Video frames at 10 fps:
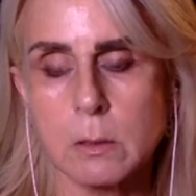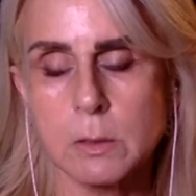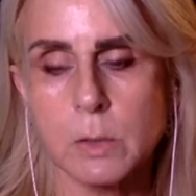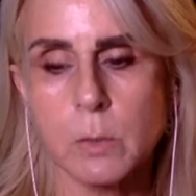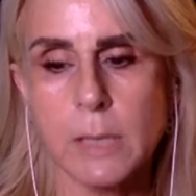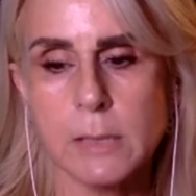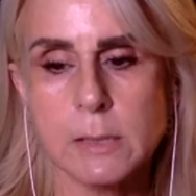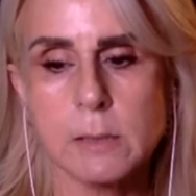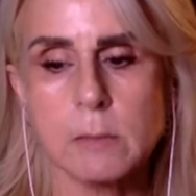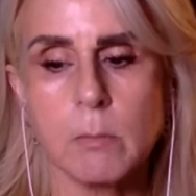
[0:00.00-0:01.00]
So
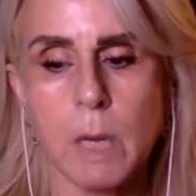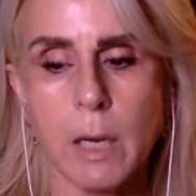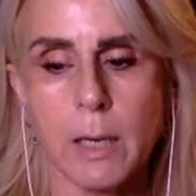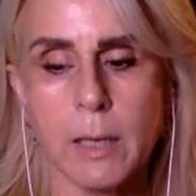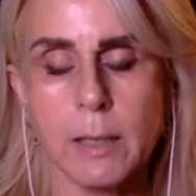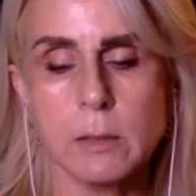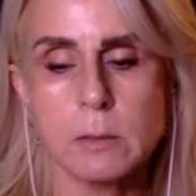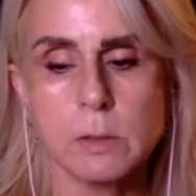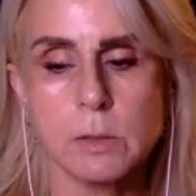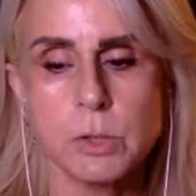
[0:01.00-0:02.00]
raised my
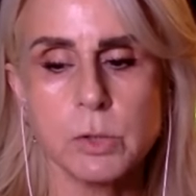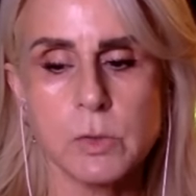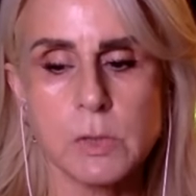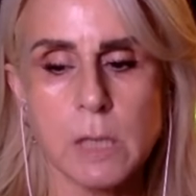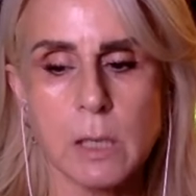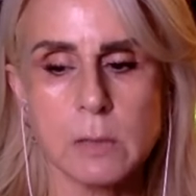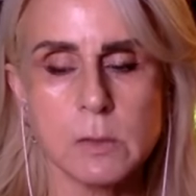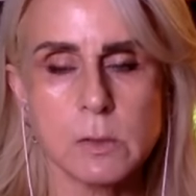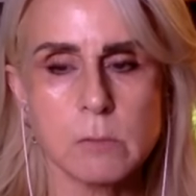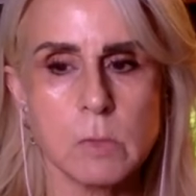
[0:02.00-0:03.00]
two
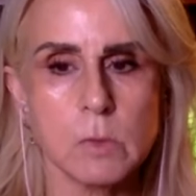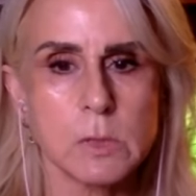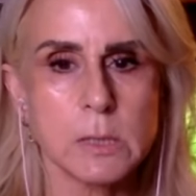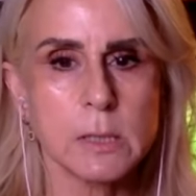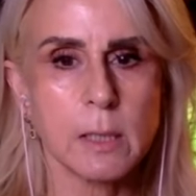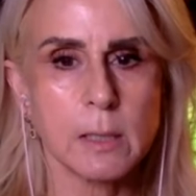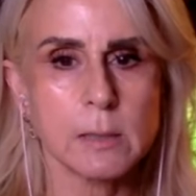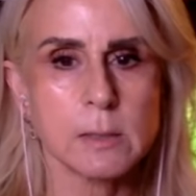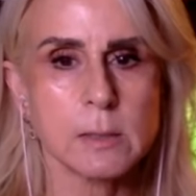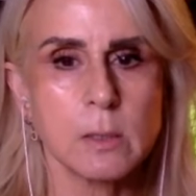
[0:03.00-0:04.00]
sons mostly as
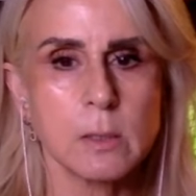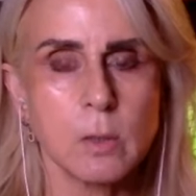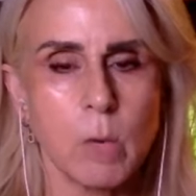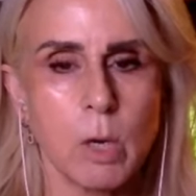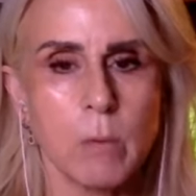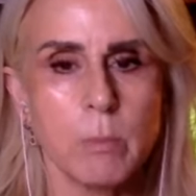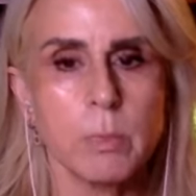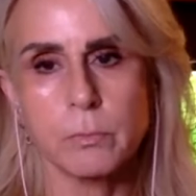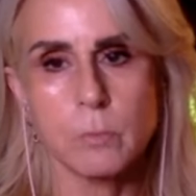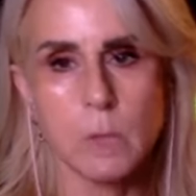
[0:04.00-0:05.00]
a single mom.
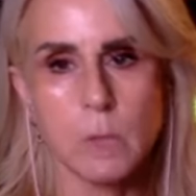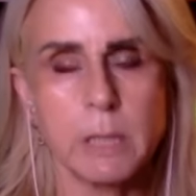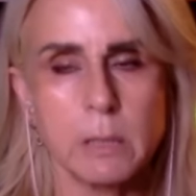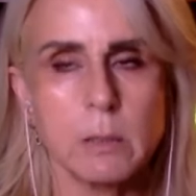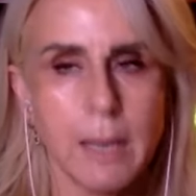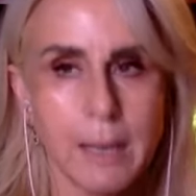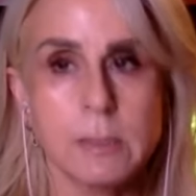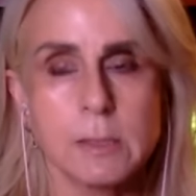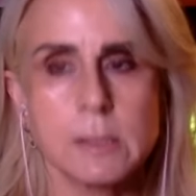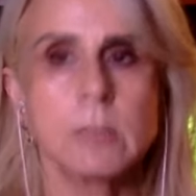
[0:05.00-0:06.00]
Well, I mean,
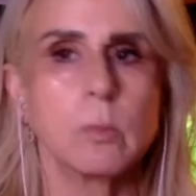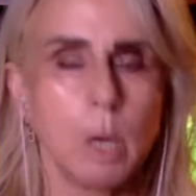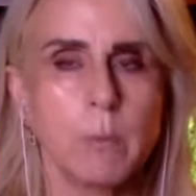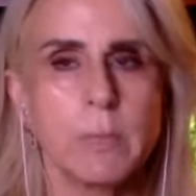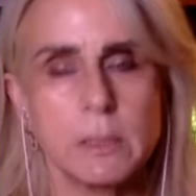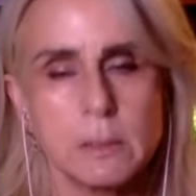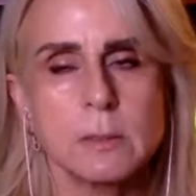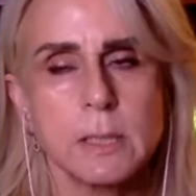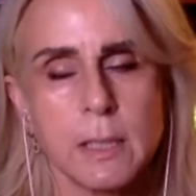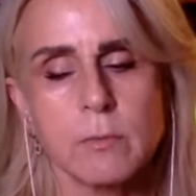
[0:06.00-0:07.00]
as a single mom, they
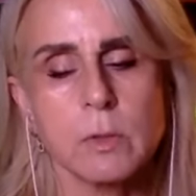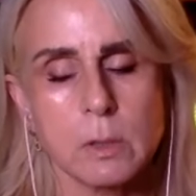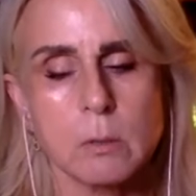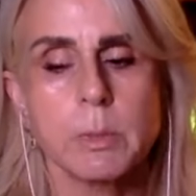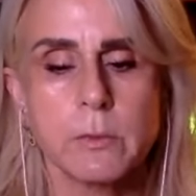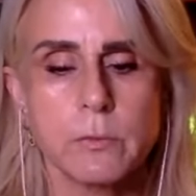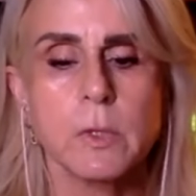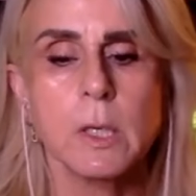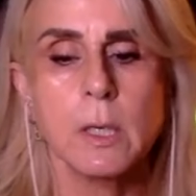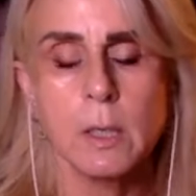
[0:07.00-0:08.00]
did have a little bit of
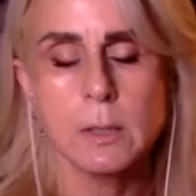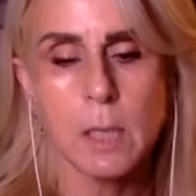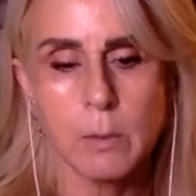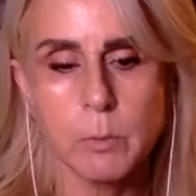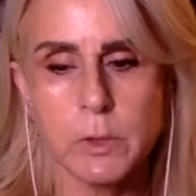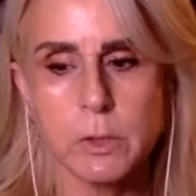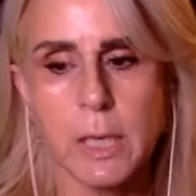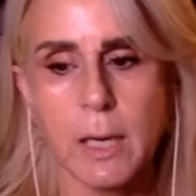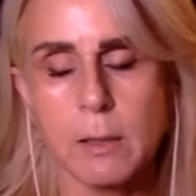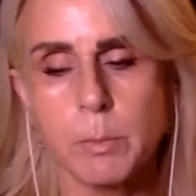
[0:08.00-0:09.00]
time with their
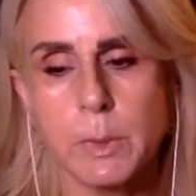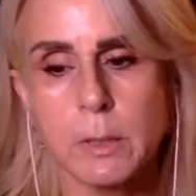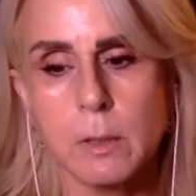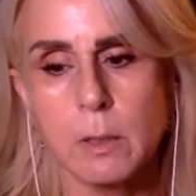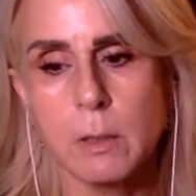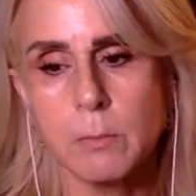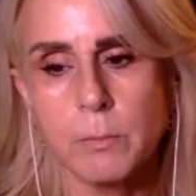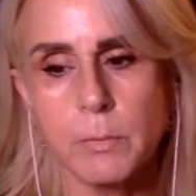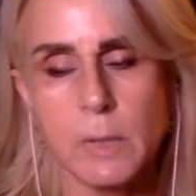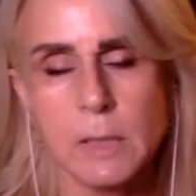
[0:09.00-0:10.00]
dad, but
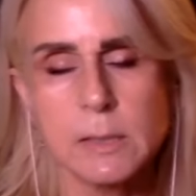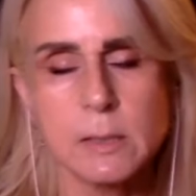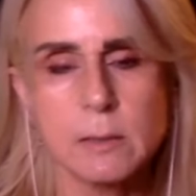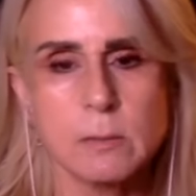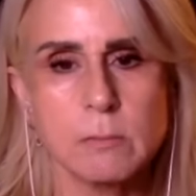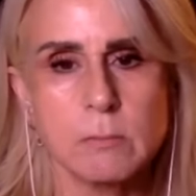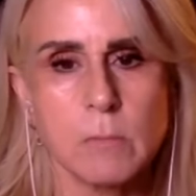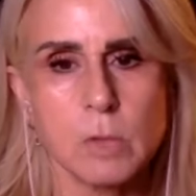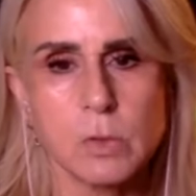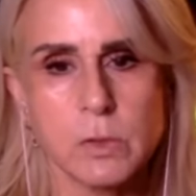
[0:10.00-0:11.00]
I did
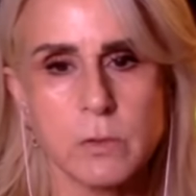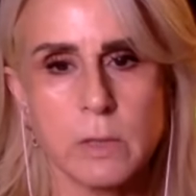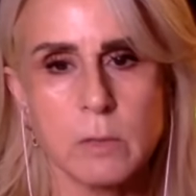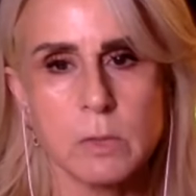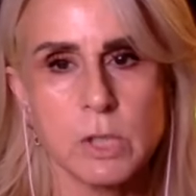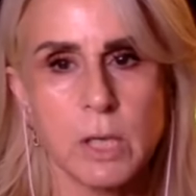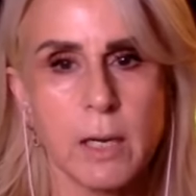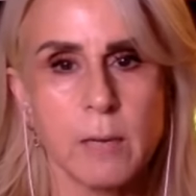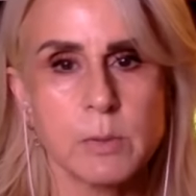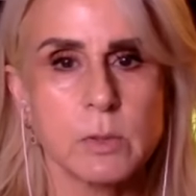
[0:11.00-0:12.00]
most of it, which I
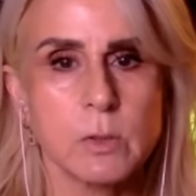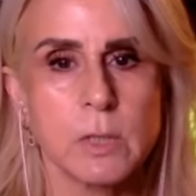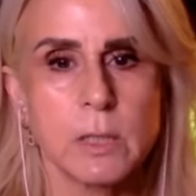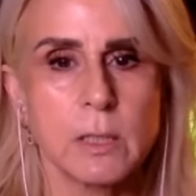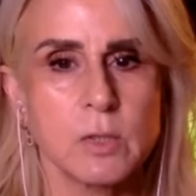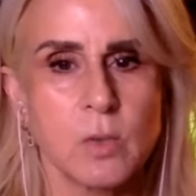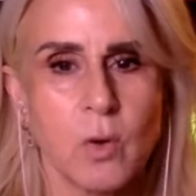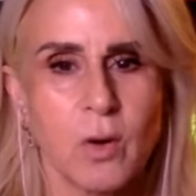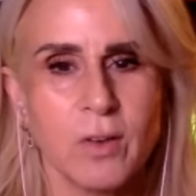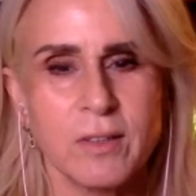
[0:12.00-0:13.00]
absolutely
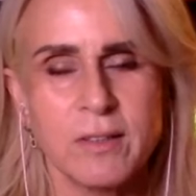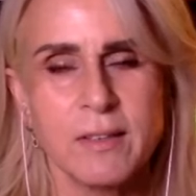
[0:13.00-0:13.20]
adored.